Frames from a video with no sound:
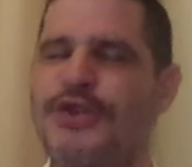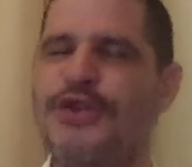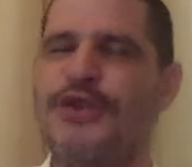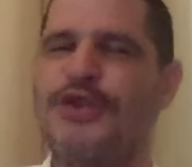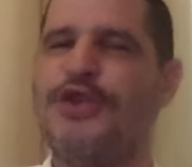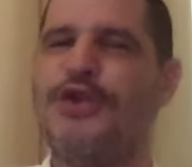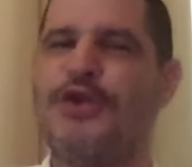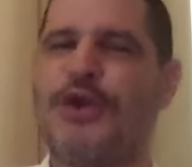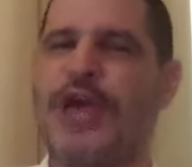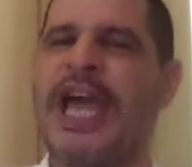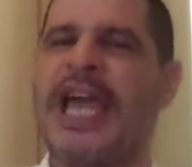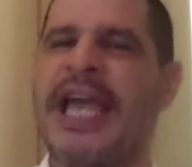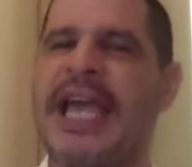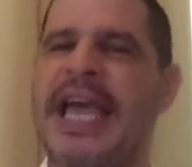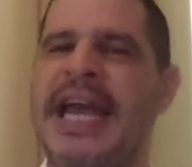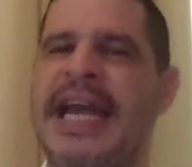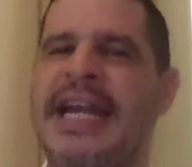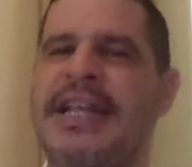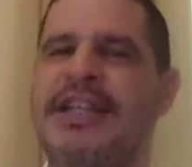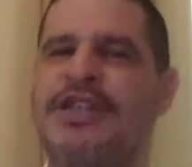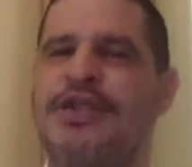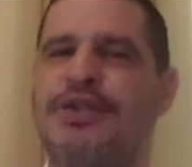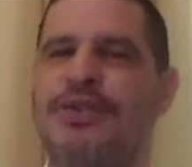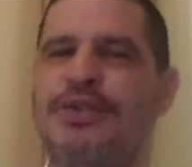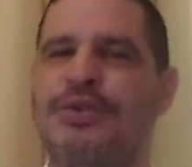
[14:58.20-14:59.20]
you can get
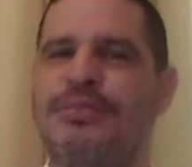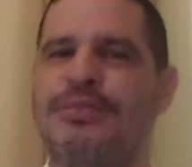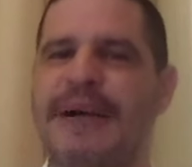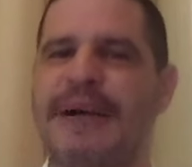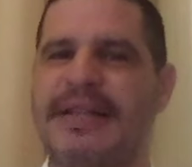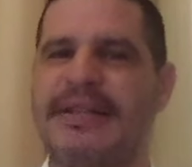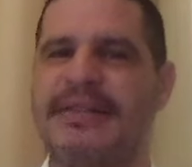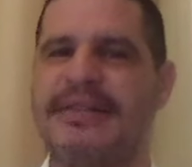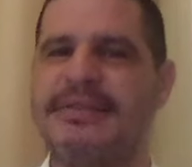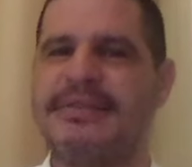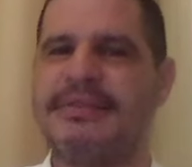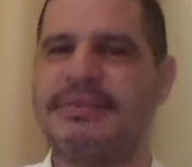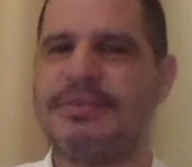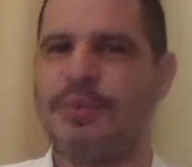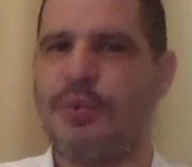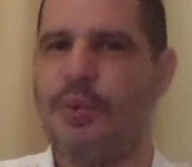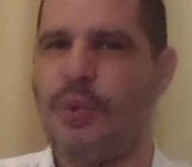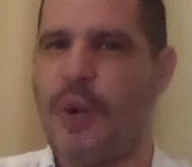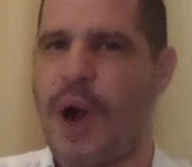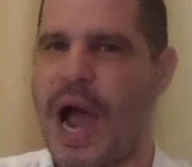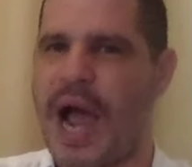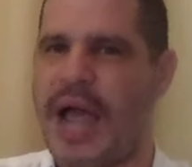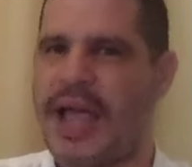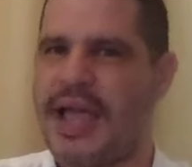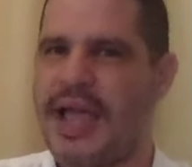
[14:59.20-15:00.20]
it too, but
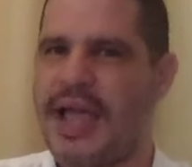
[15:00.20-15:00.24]
why